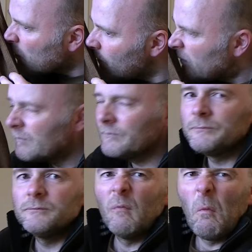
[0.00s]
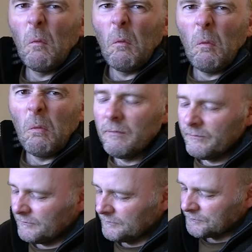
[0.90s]

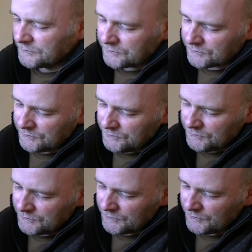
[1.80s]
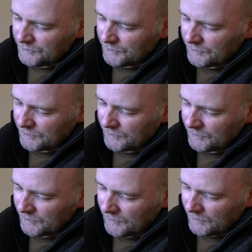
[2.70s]

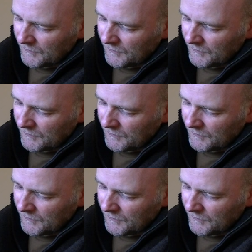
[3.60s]
Nobody speaks.